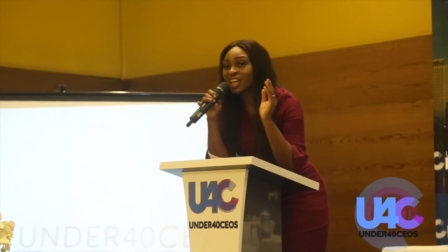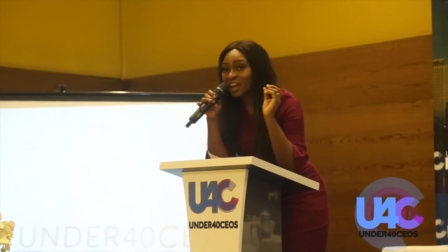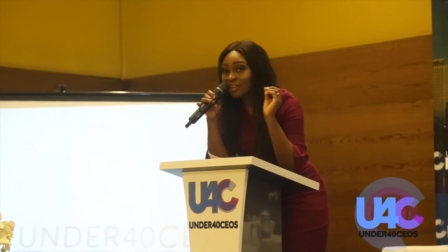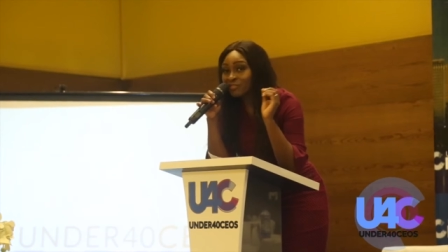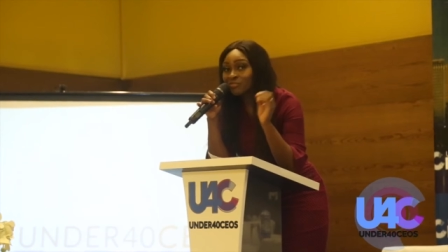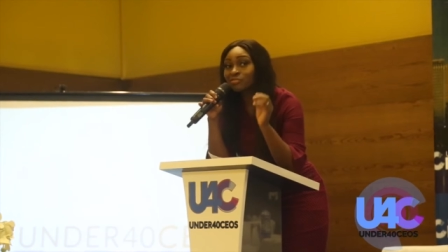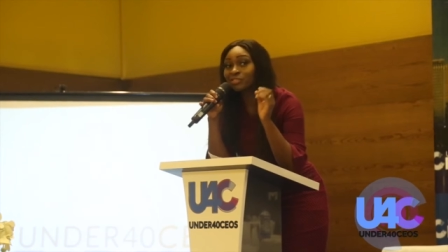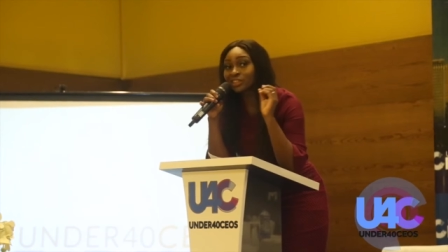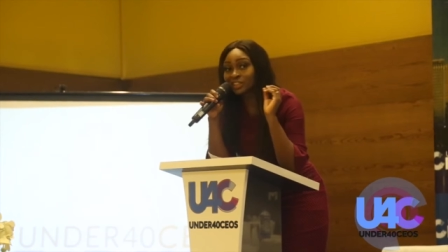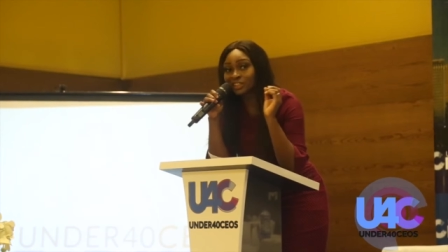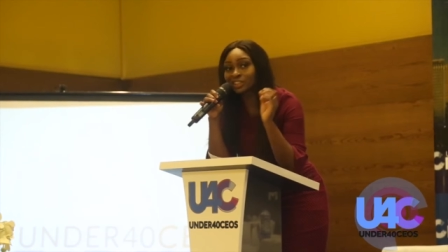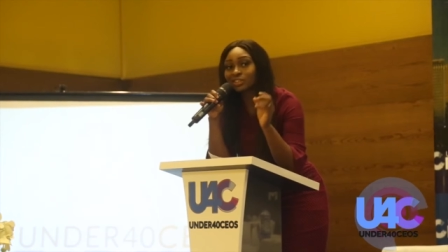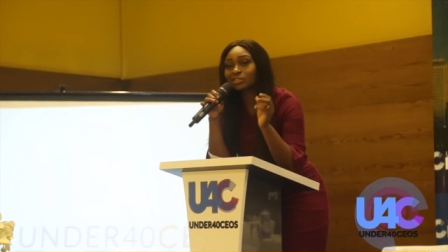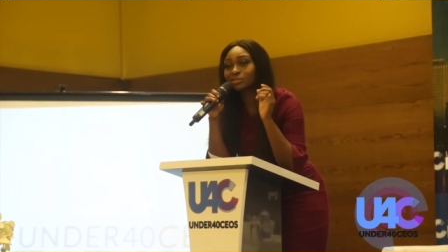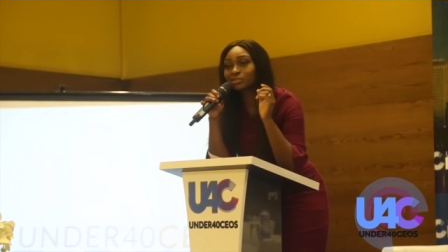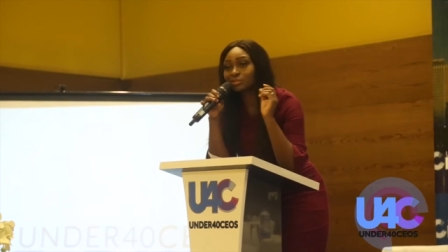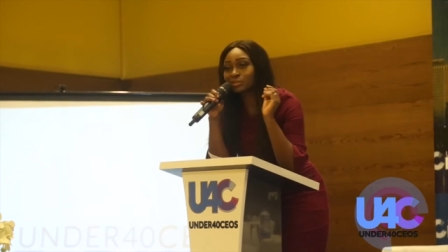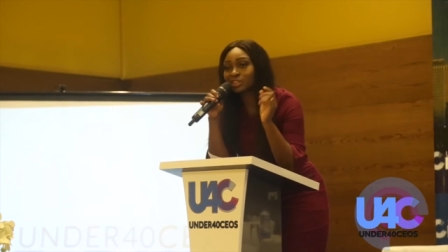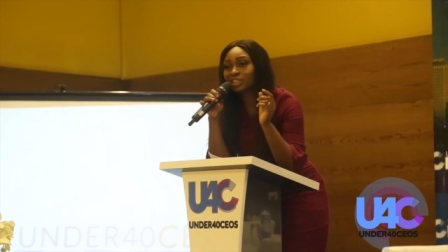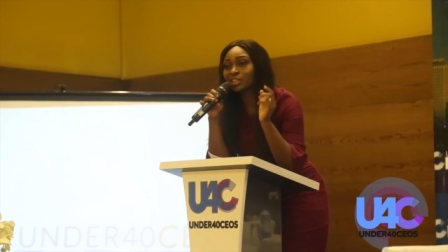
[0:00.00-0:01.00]
every
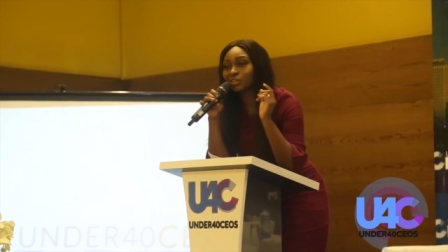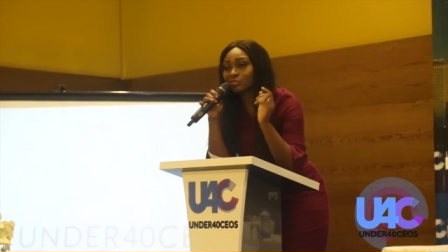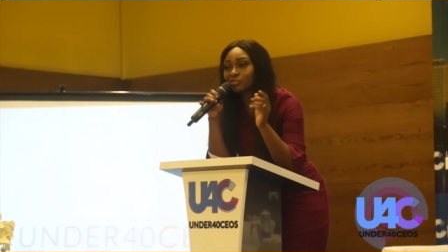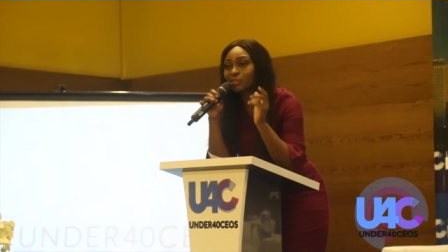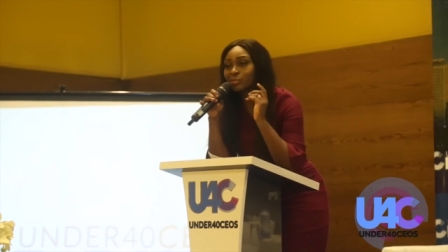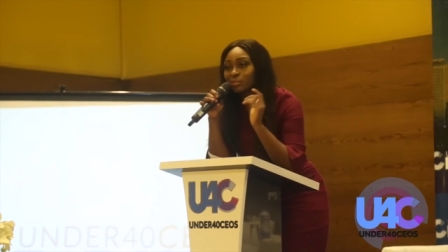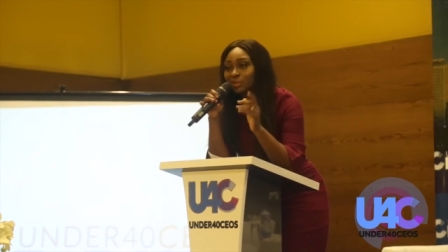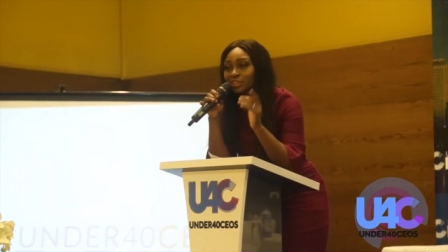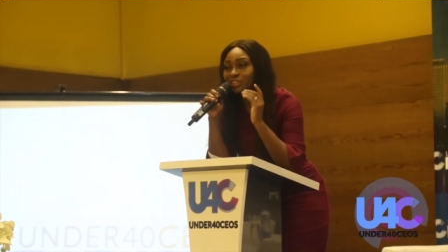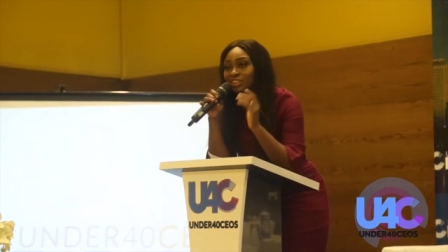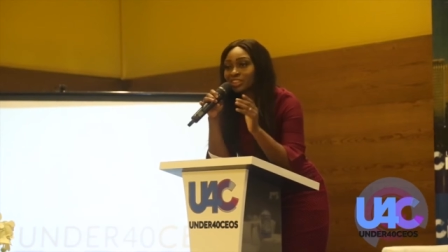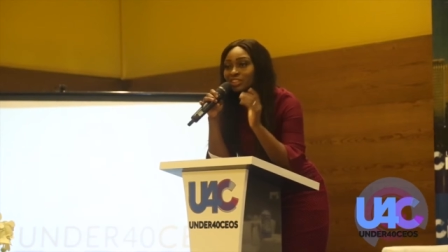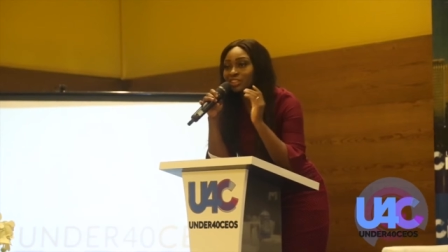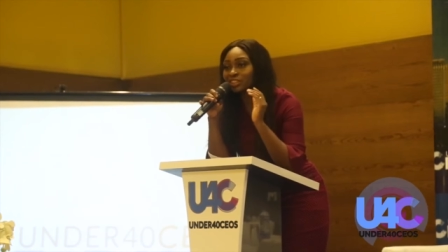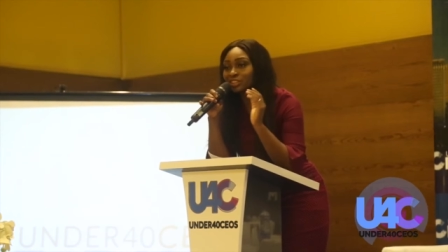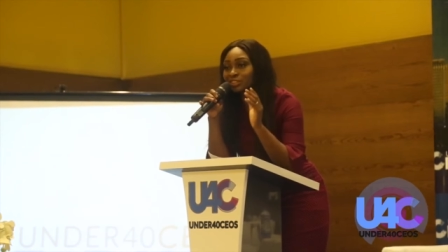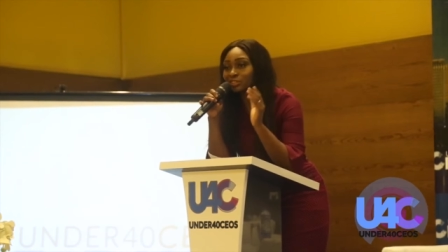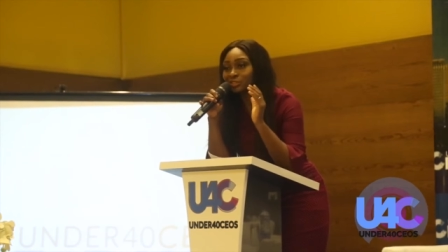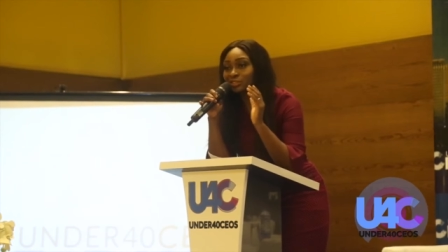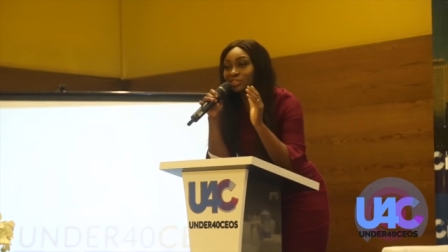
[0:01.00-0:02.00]
single day from Monday
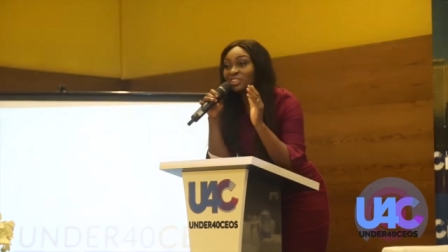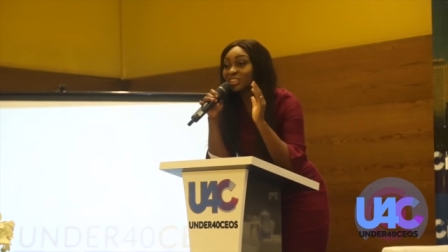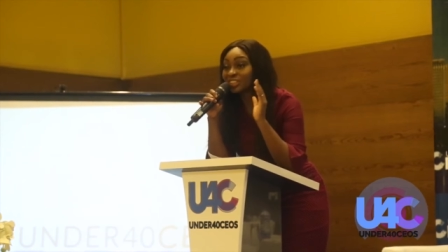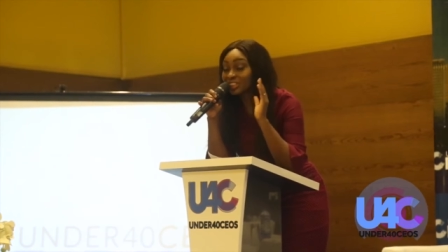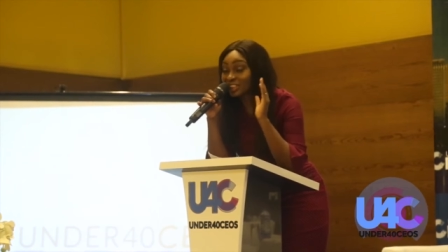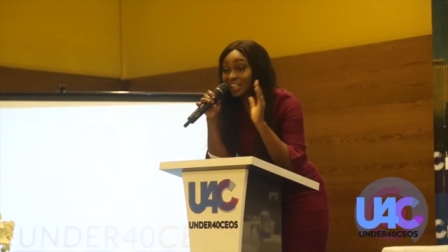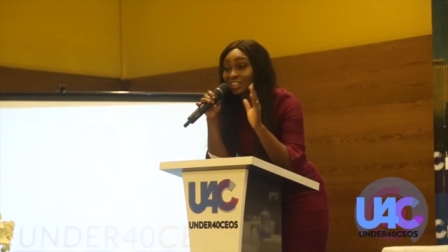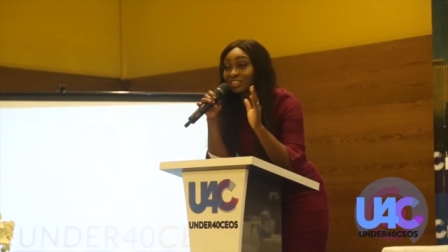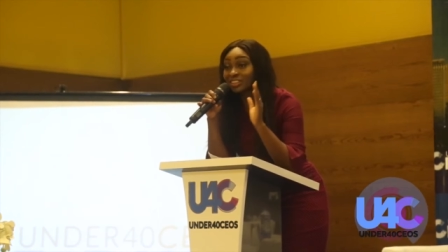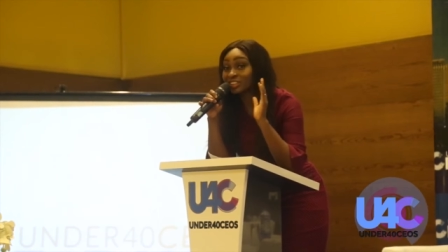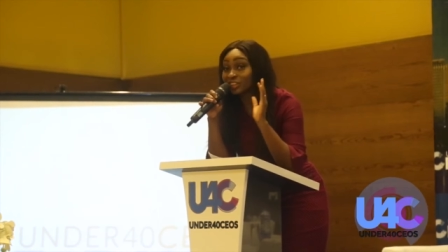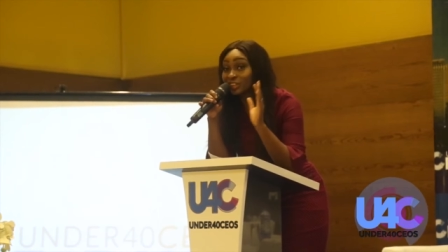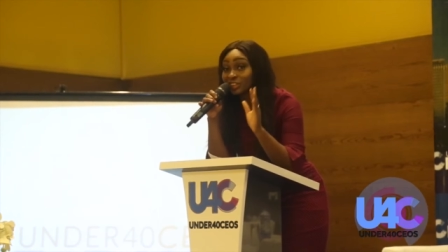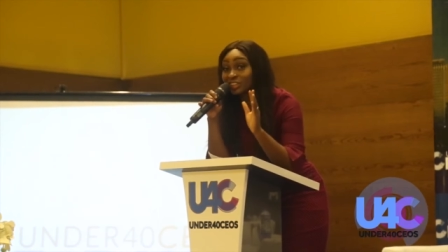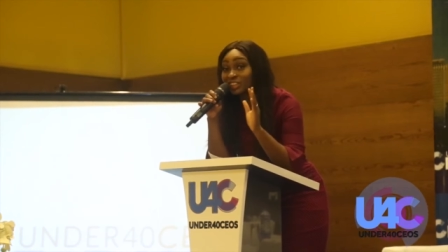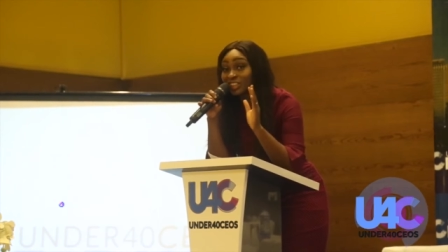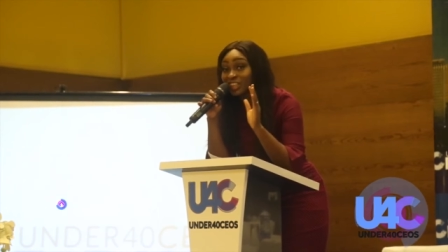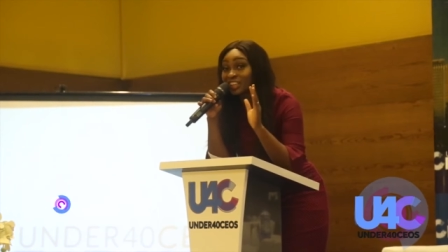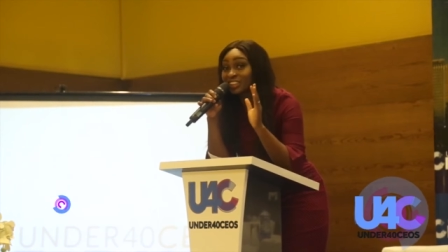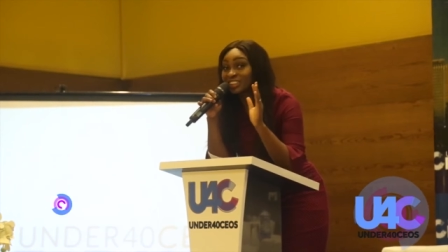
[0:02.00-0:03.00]
to
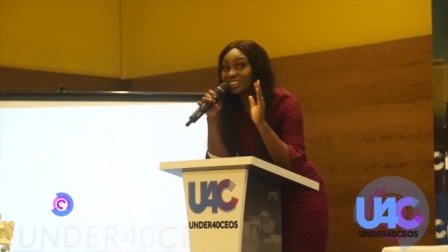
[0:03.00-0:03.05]
Sunday.